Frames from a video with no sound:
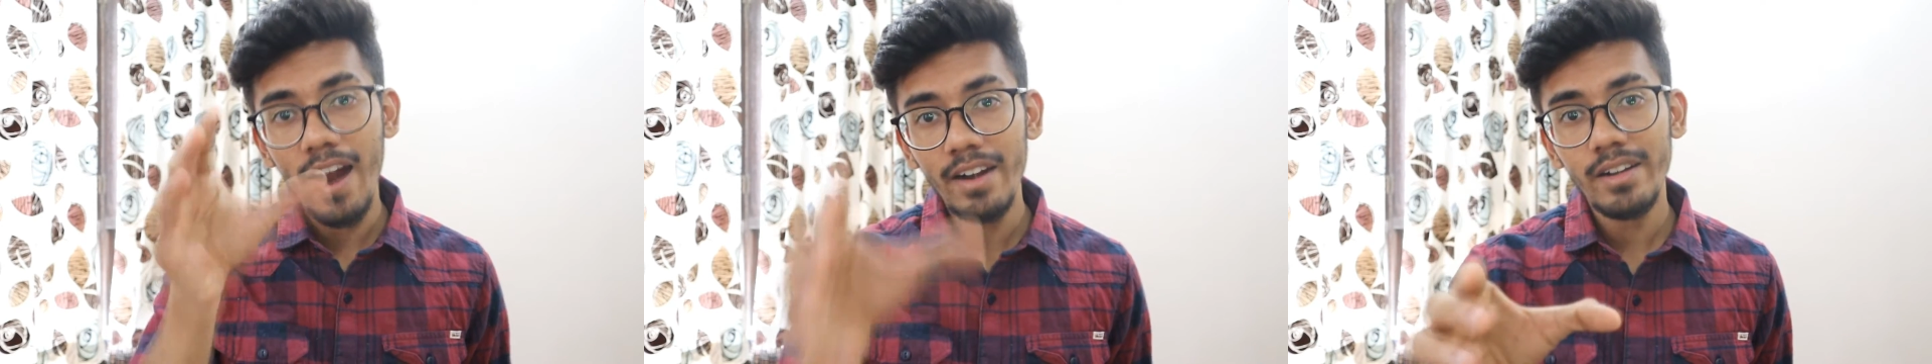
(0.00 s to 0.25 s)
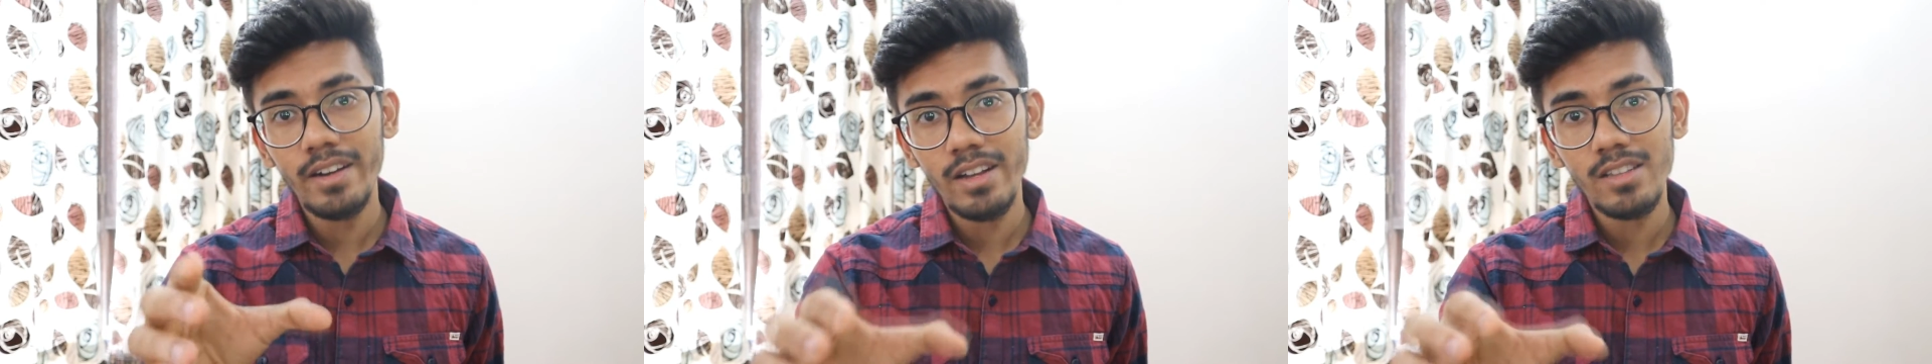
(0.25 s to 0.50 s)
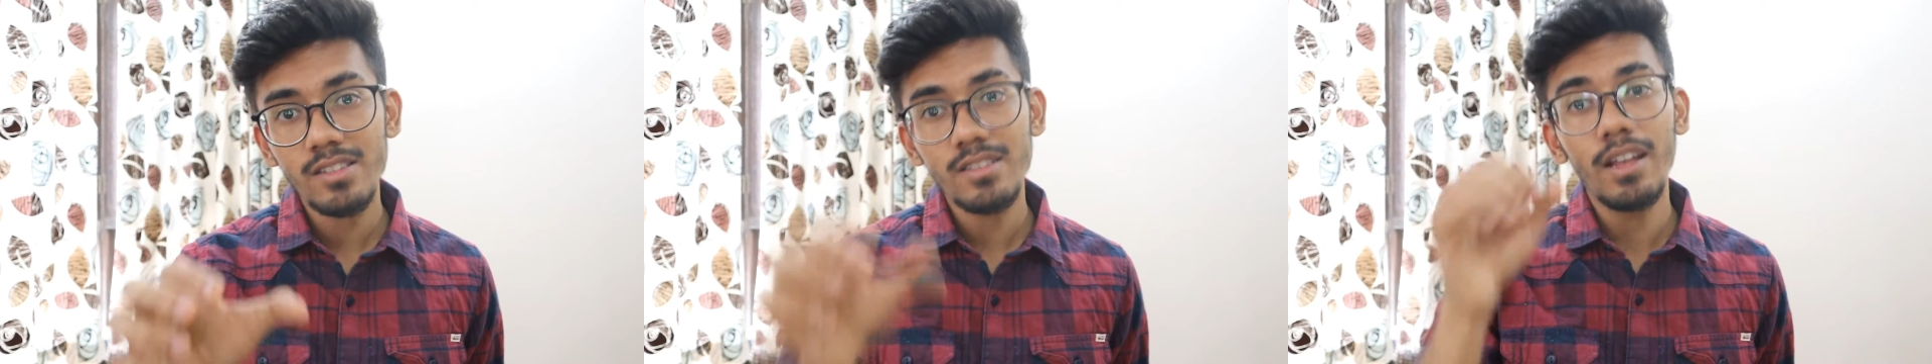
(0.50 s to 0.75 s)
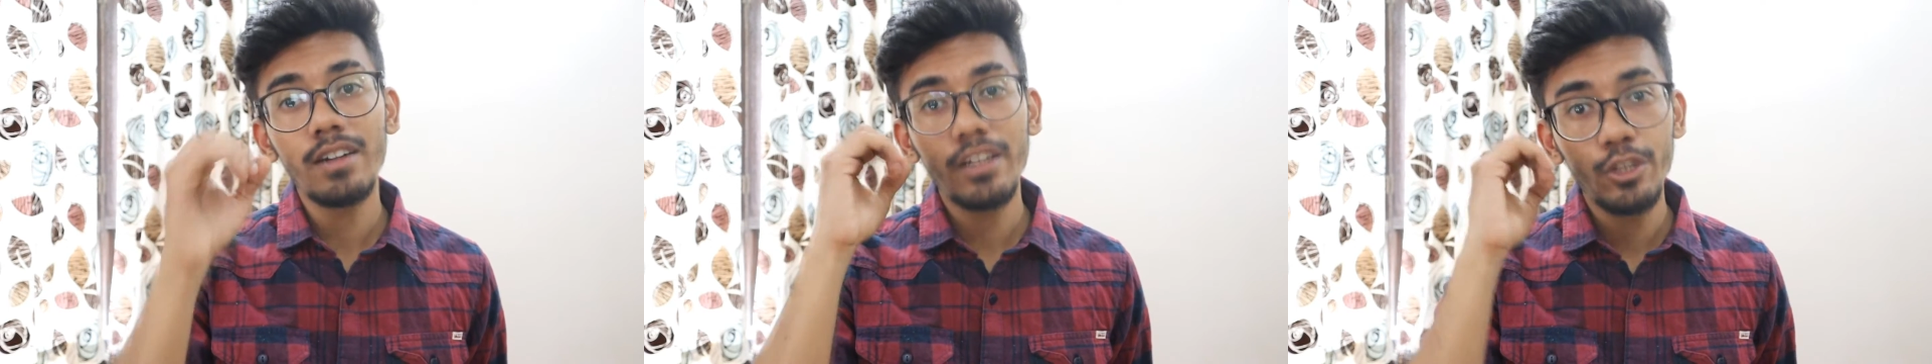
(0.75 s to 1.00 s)
and tricks
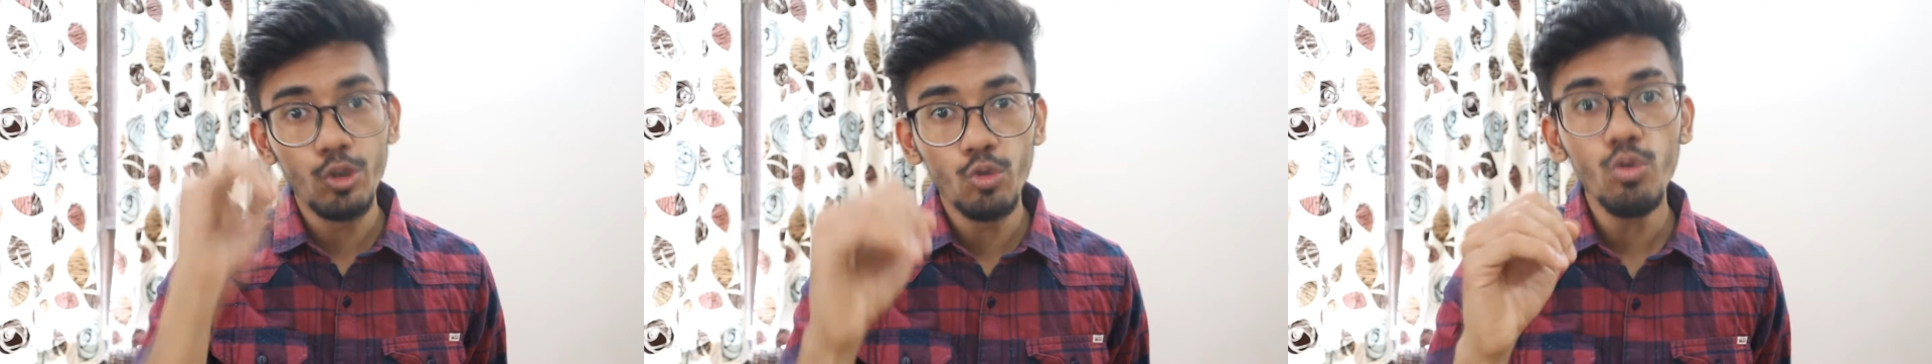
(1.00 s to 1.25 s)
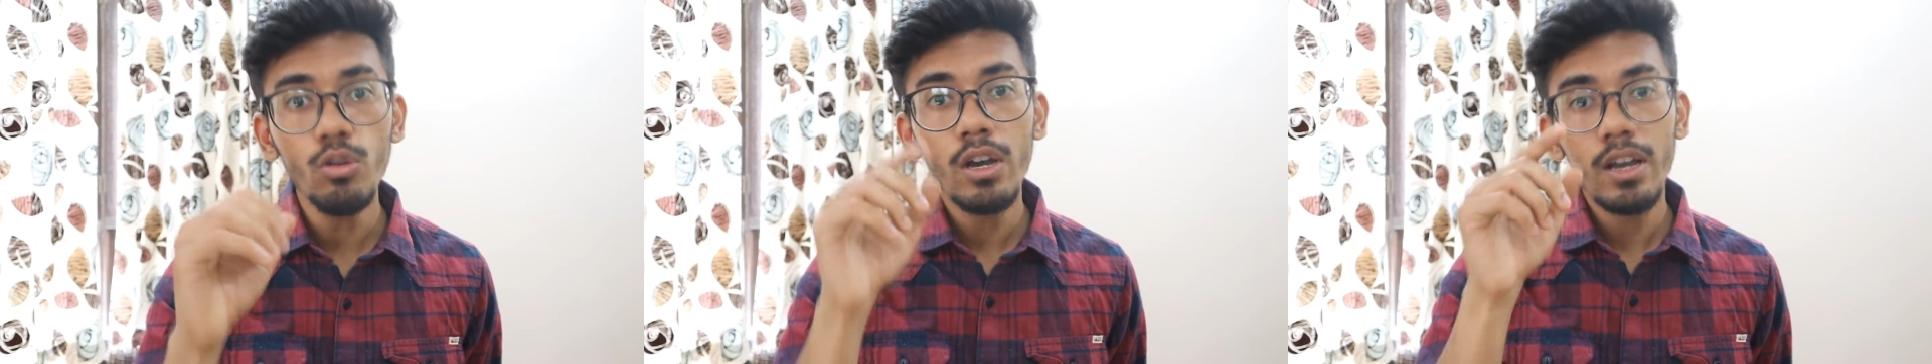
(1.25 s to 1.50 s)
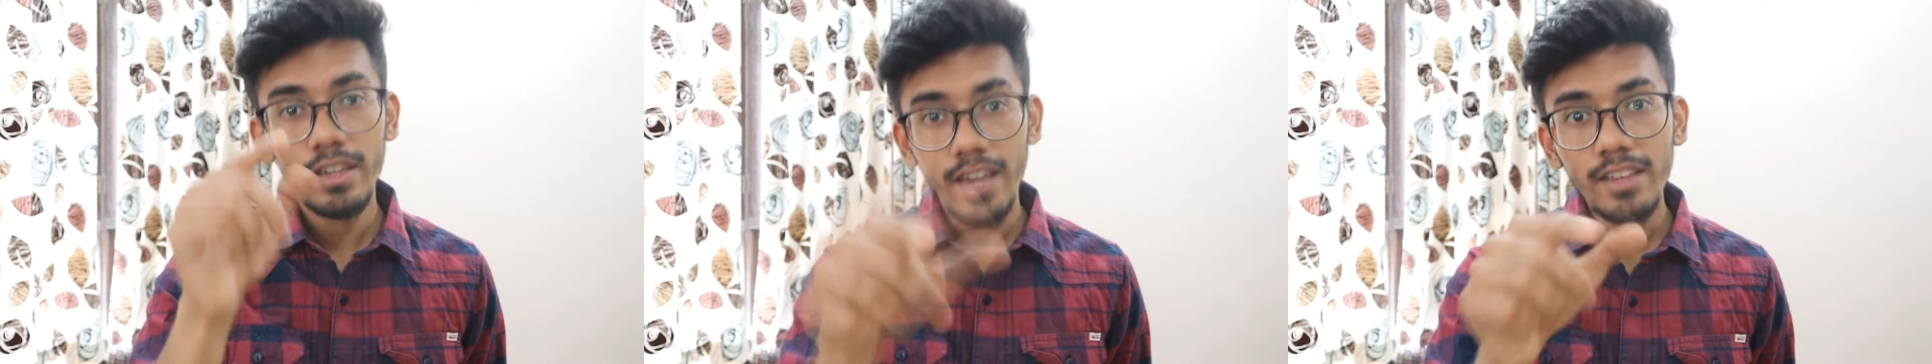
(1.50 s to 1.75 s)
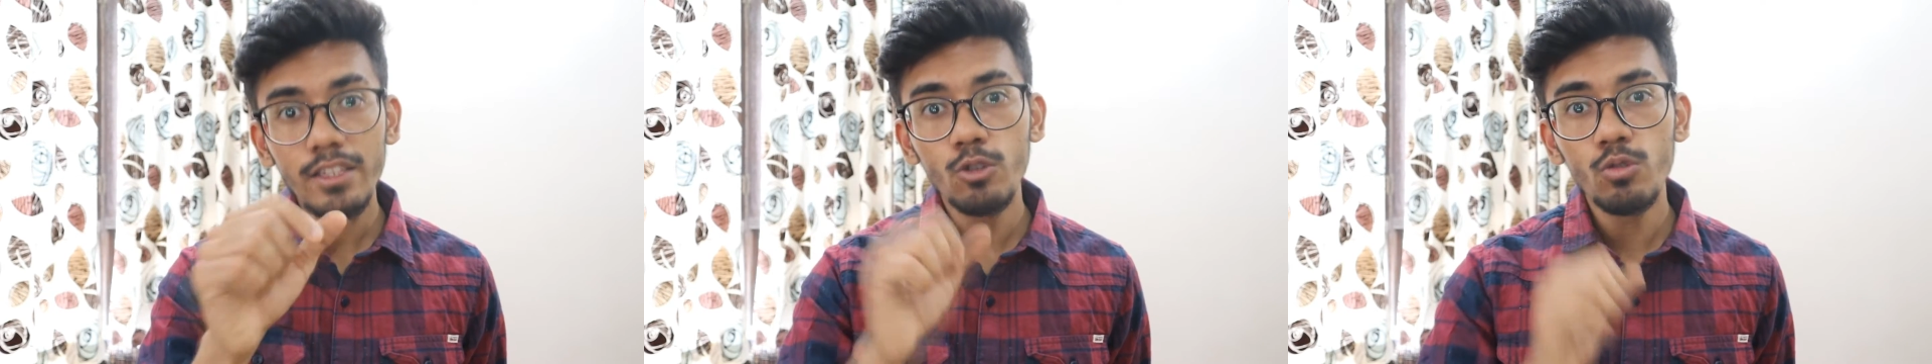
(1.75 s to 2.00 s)
that you
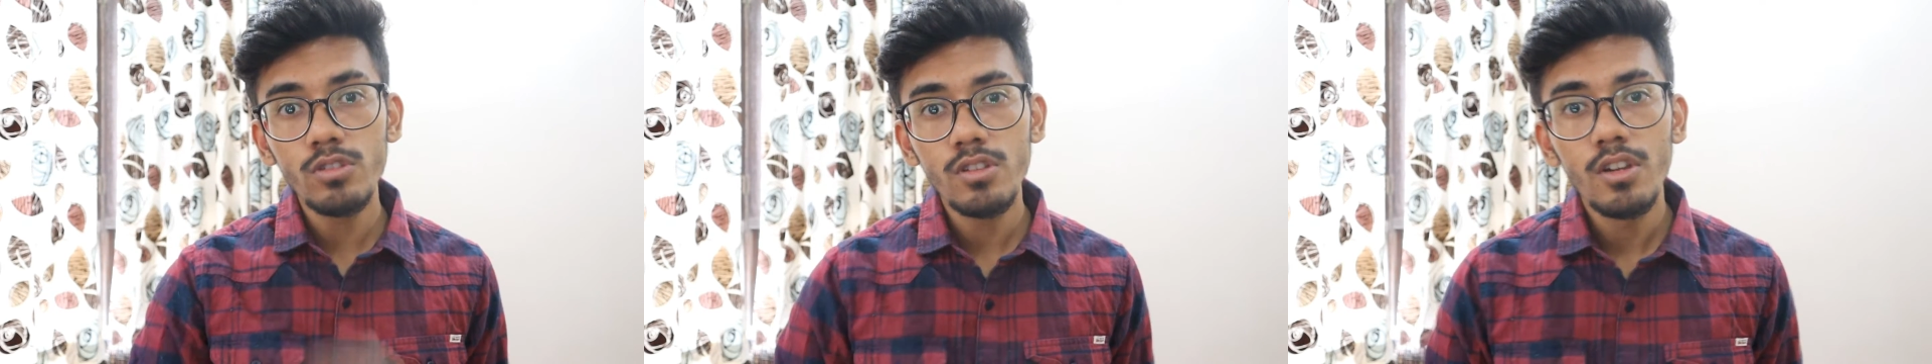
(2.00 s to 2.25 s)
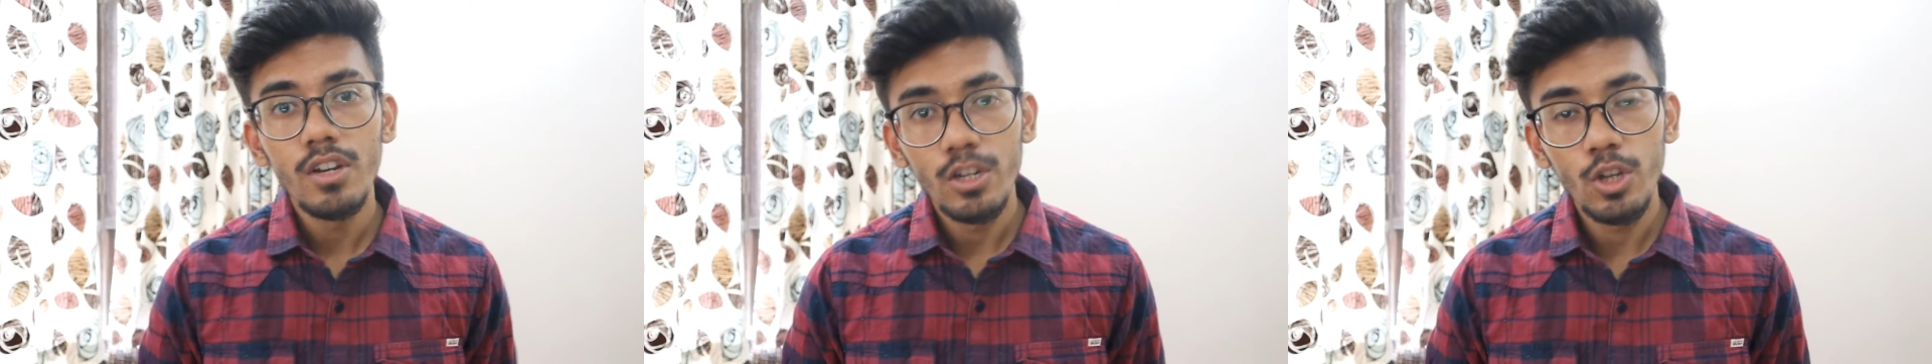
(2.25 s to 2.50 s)
can use